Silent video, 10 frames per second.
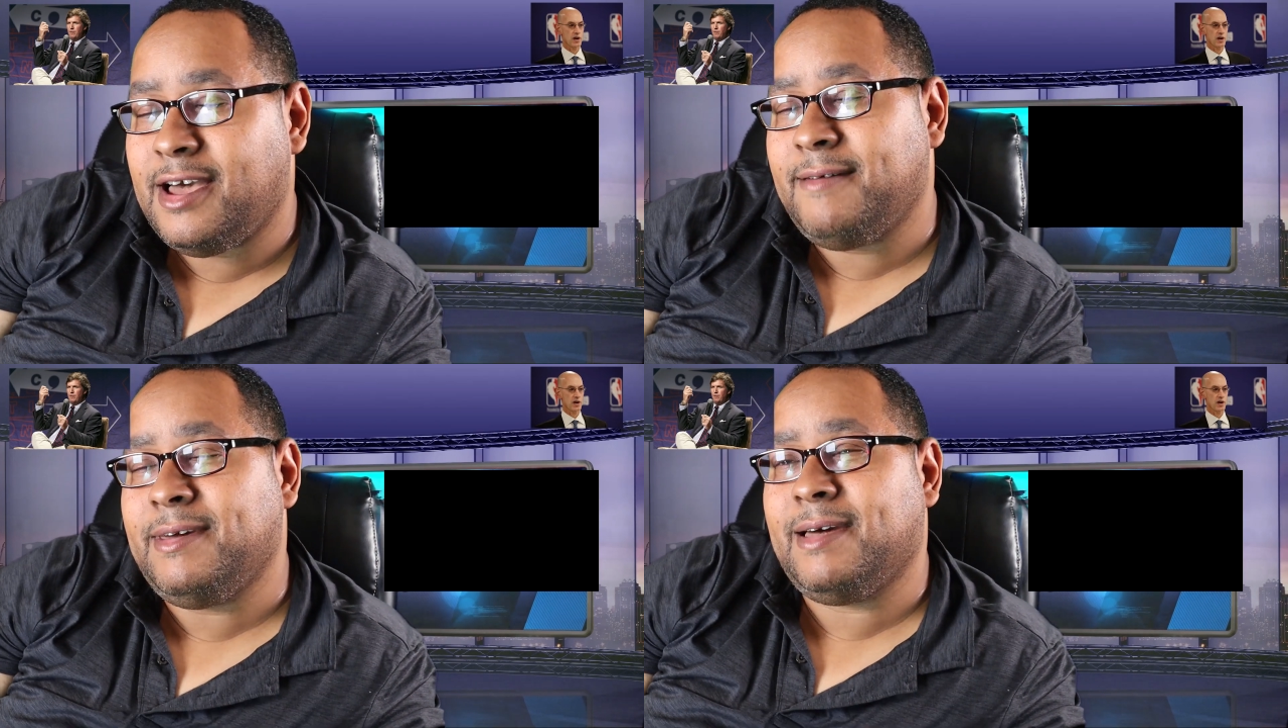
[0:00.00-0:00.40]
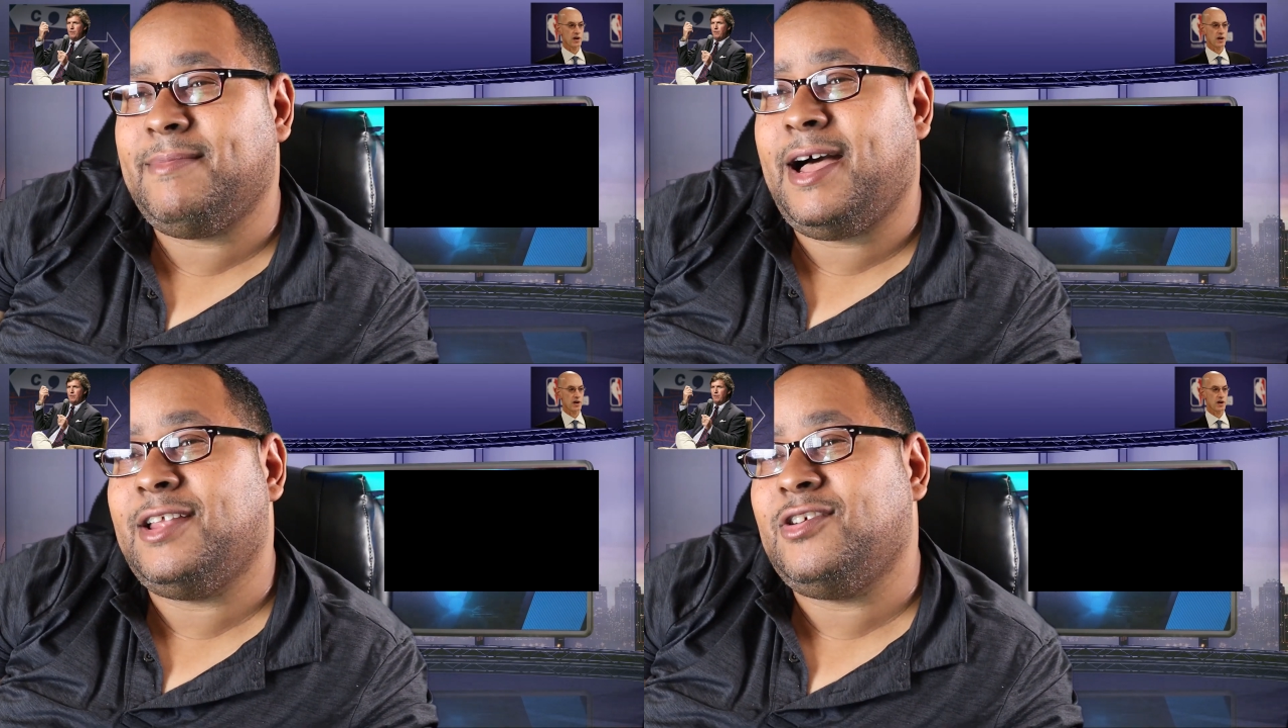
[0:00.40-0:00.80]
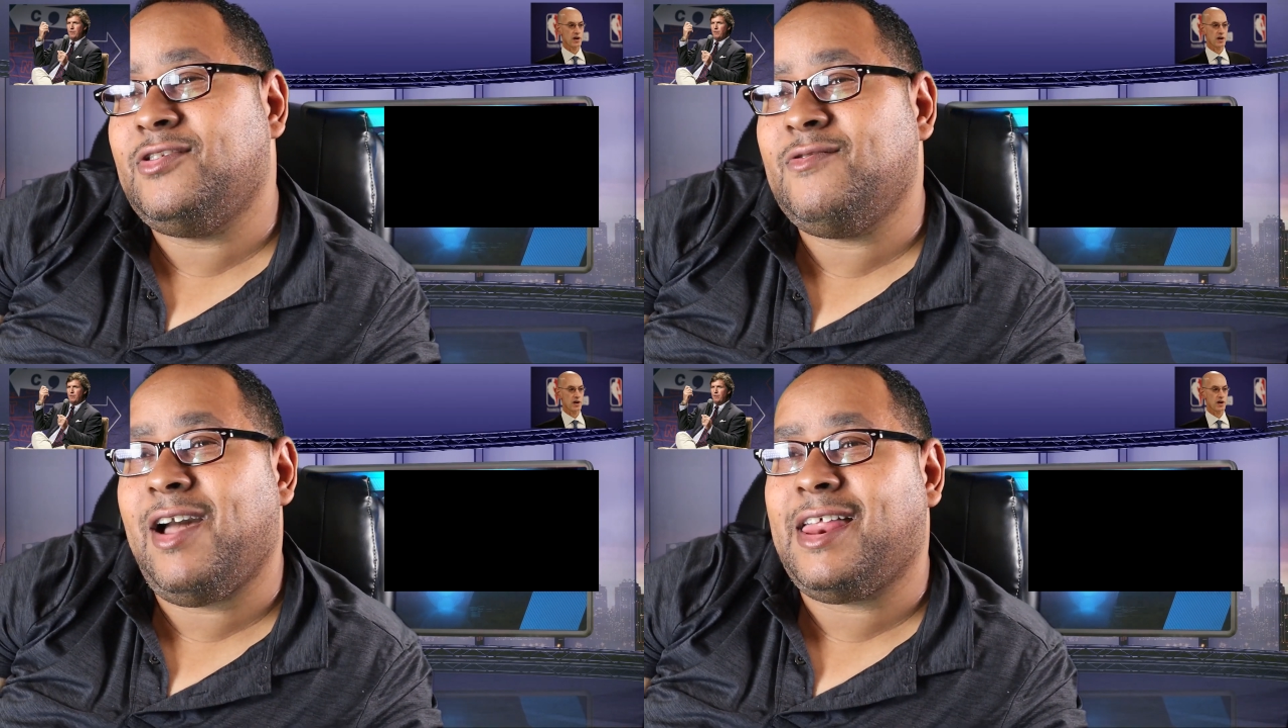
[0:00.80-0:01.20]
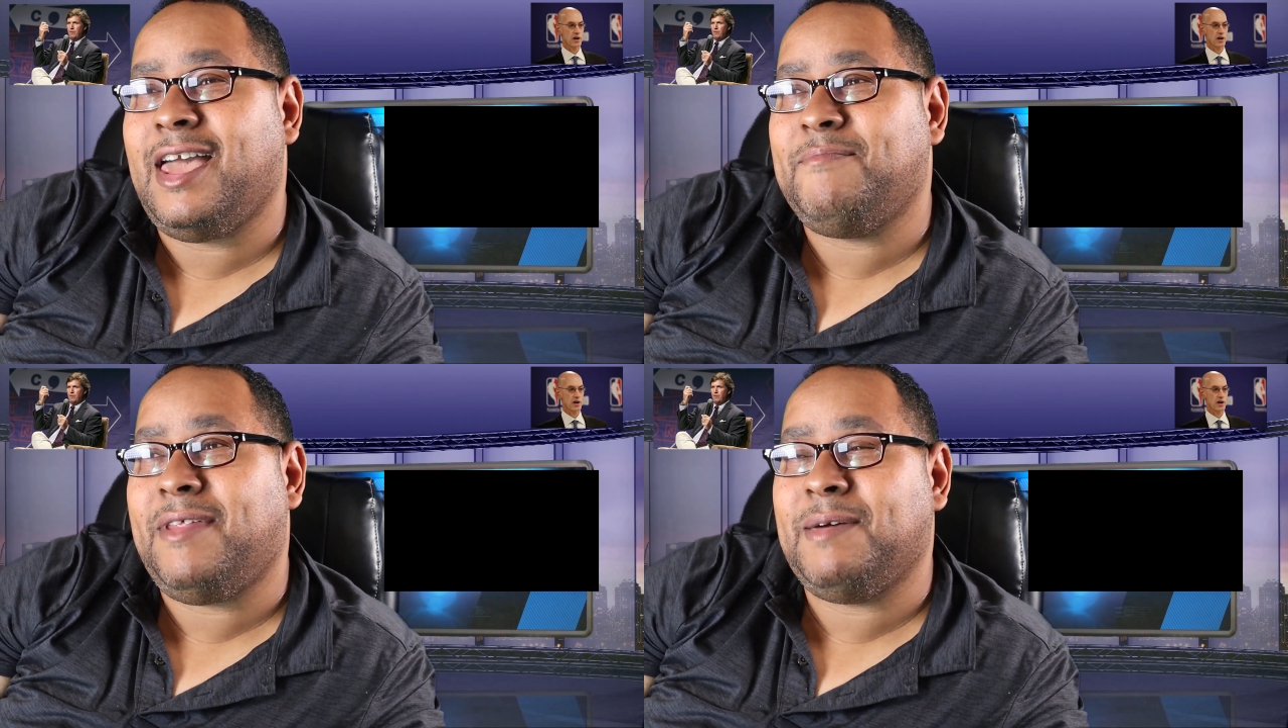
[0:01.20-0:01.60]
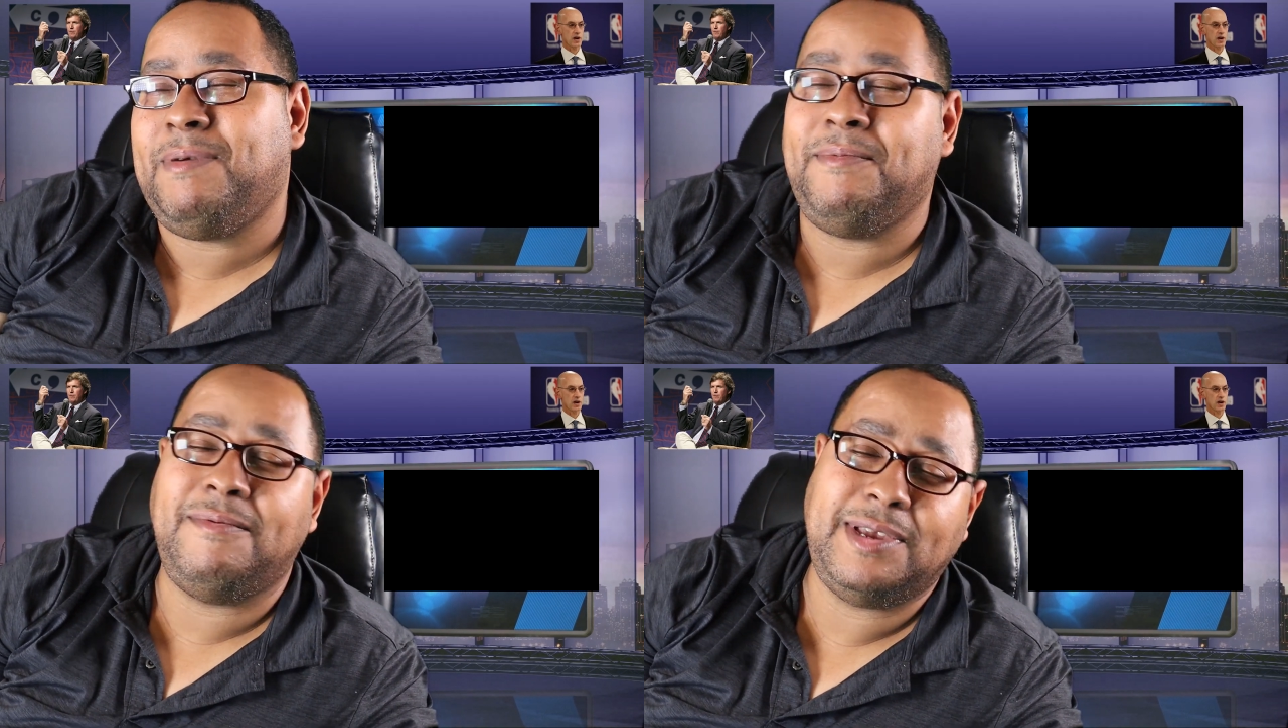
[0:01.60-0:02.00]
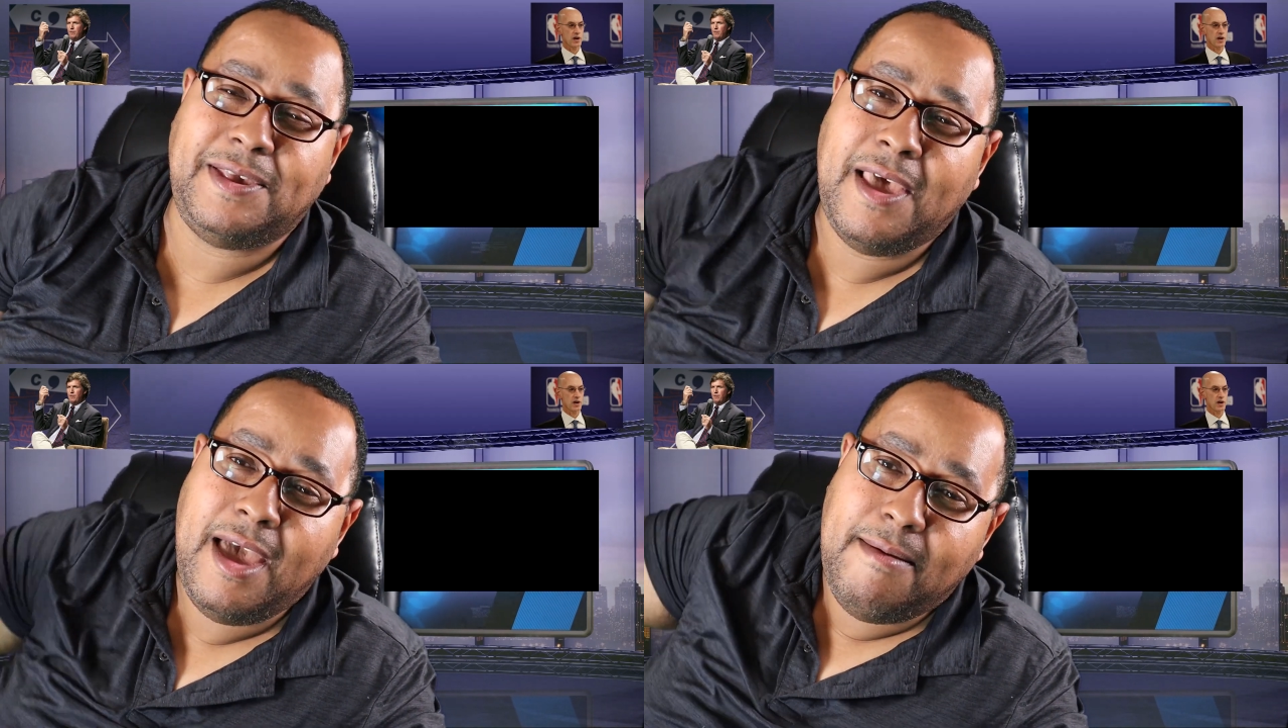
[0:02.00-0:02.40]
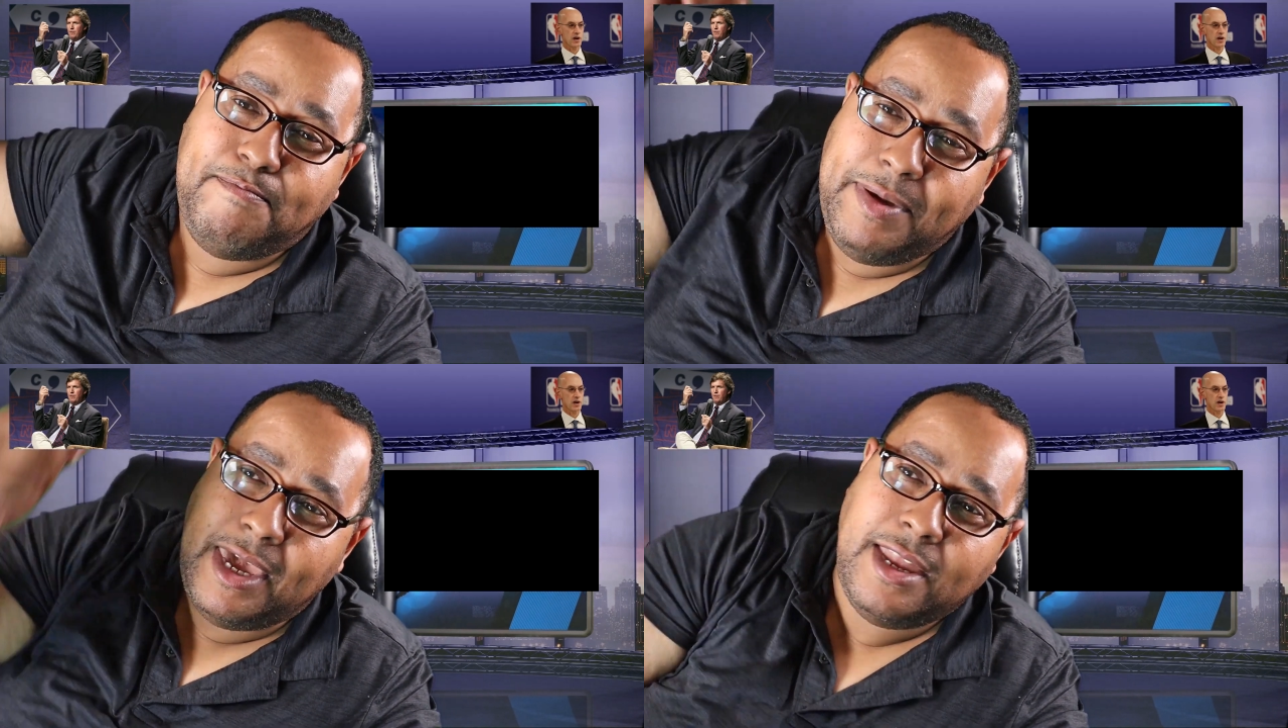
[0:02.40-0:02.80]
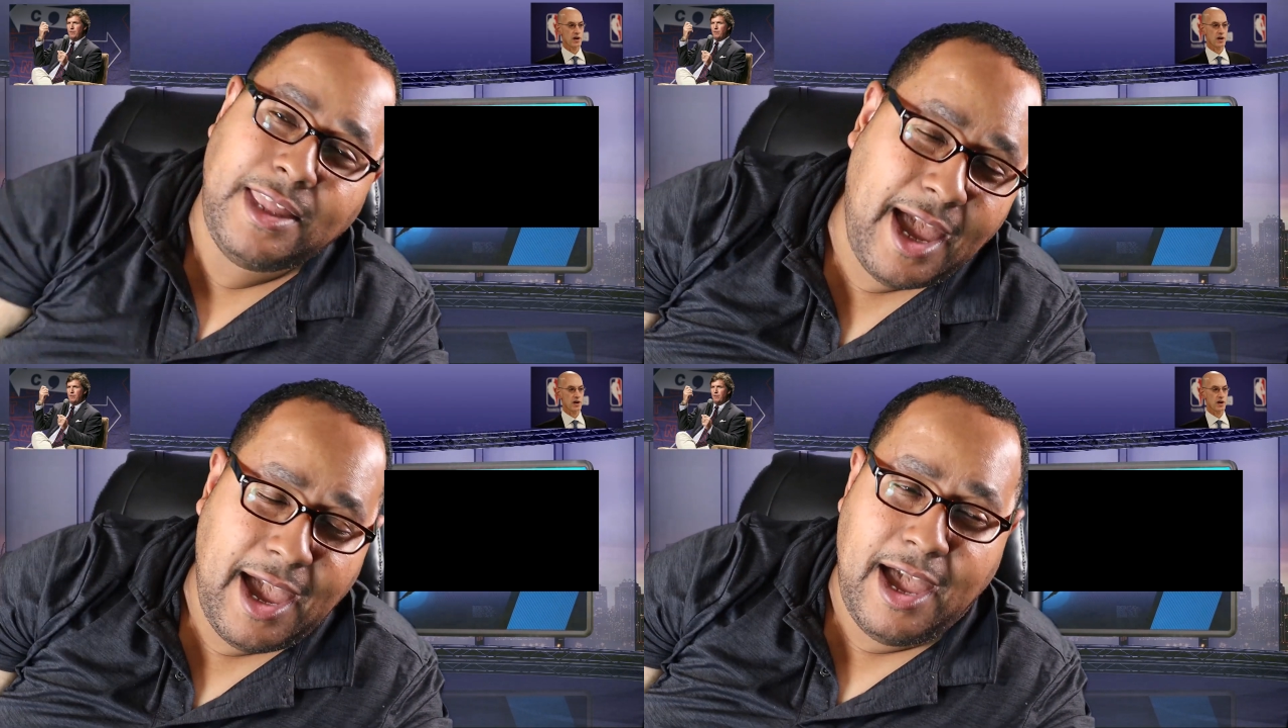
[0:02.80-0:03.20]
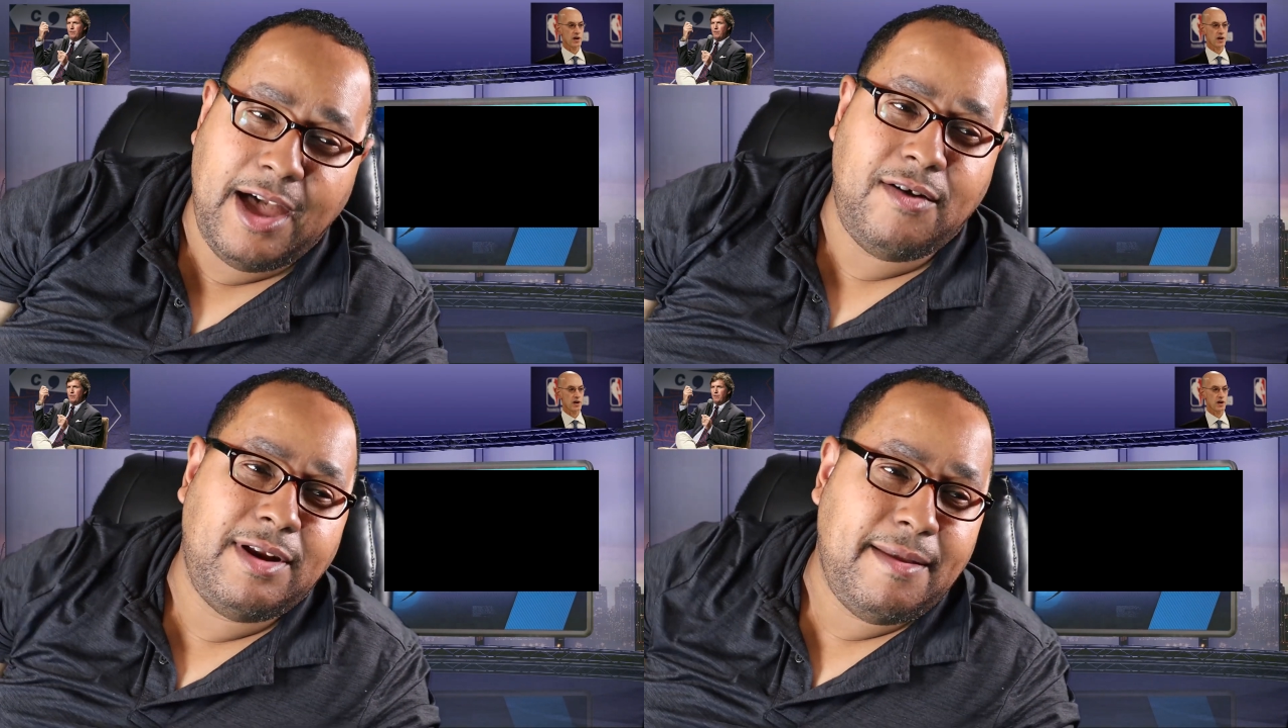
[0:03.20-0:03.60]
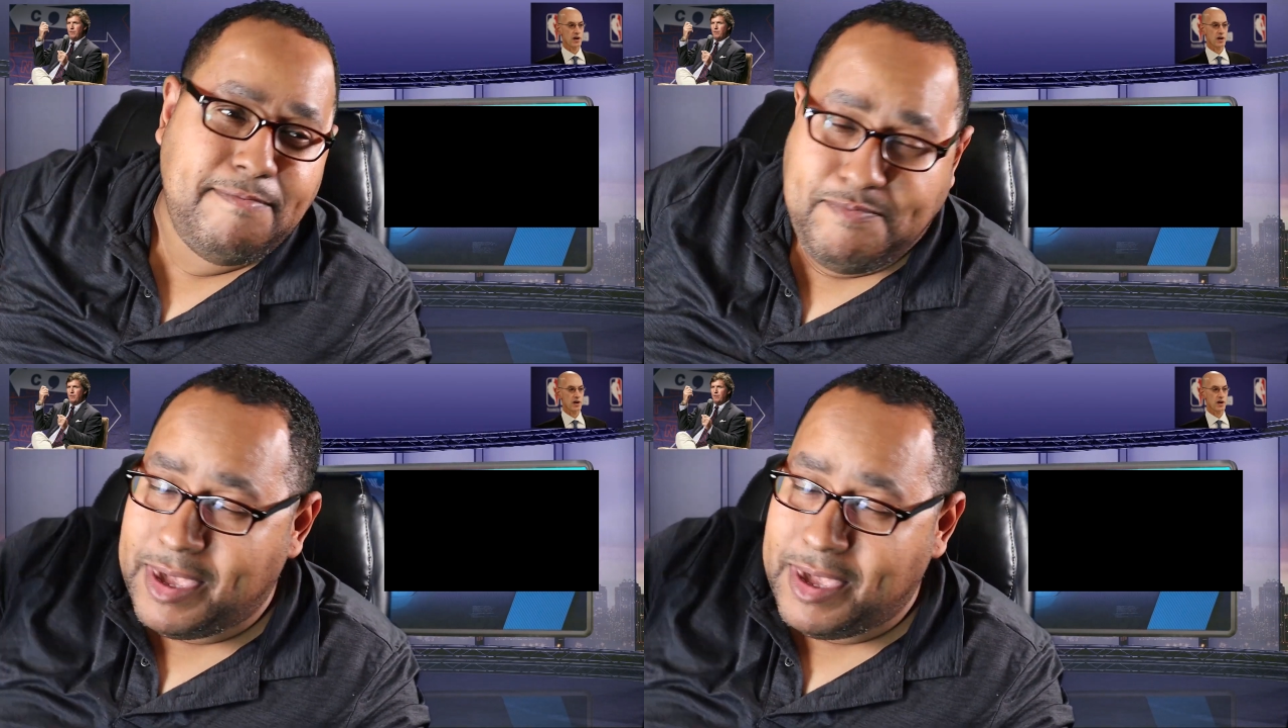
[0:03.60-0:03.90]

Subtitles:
I mean, come on, dude. You act like black people were just beaten down and